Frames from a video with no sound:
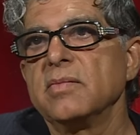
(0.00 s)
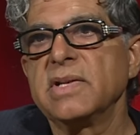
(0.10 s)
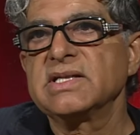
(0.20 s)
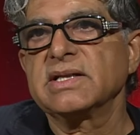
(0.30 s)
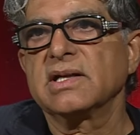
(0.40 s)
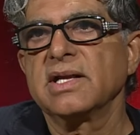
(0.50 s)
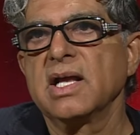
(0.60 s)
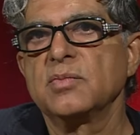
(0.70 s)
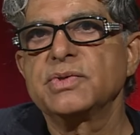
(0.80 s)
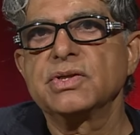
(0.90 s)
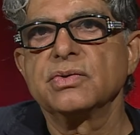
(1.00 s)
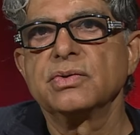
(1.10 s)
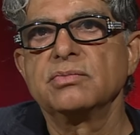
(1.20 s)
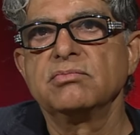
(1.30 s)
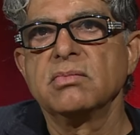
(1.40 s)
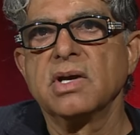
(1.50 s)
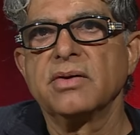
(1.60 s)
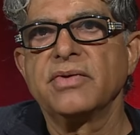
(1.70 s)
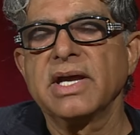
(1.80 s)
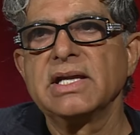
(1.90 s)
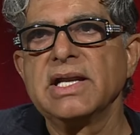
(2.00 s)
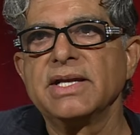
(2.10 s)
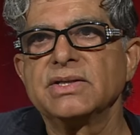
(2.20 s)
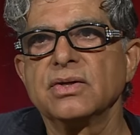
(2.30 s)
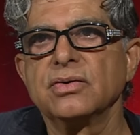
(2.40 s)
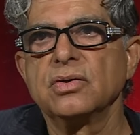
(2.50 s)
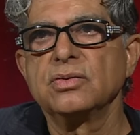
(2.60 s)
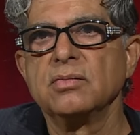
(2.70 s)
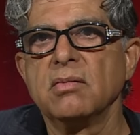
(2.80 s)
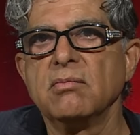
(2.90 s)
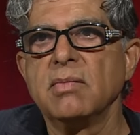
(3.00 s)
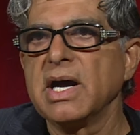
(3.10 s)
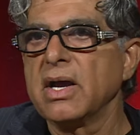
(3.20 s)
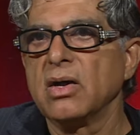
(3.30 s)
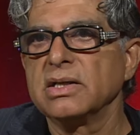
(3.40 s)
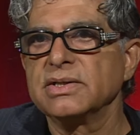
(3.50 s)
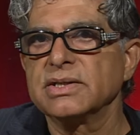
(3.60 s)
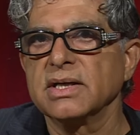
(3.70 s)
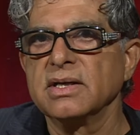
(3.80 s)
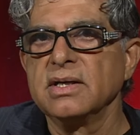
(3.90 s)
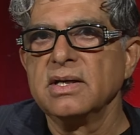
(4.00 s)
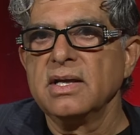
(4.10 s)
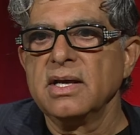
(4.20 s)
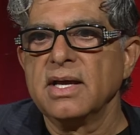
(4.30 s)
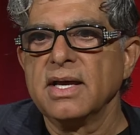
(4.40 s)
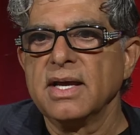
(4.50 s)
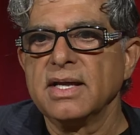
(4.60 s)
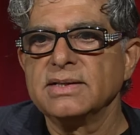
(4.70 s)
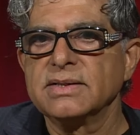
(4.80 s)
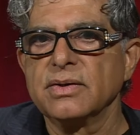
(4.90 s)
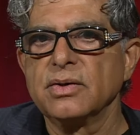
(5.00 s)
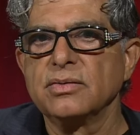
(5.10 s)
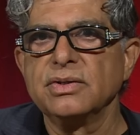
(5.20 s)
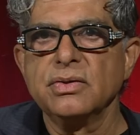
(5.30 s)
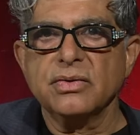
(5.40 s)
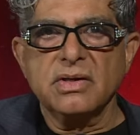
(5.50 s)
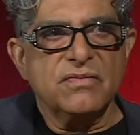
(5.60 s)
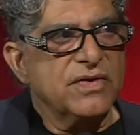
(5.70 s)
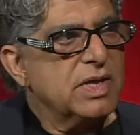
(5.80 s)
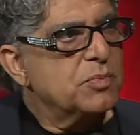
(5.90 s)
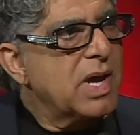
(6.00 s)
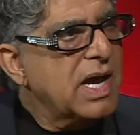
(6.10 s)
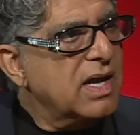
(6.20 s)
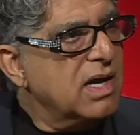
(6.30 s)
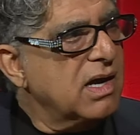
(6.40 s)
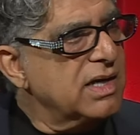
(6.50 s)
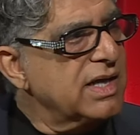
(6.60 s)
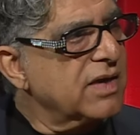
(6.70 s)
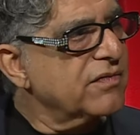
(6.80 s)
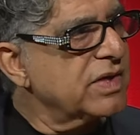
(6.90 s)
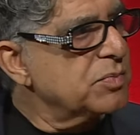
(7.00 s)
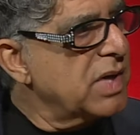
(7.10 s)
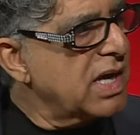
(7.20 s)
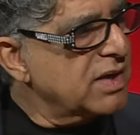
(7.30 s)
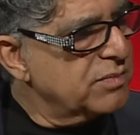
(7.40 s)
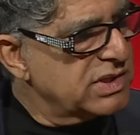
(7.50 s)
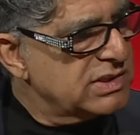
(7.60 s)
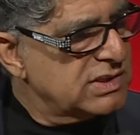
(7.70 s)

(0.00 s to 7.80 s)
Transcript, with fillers: basically helps you regulate your own biology. And so neural feedback, cardiac feedback, but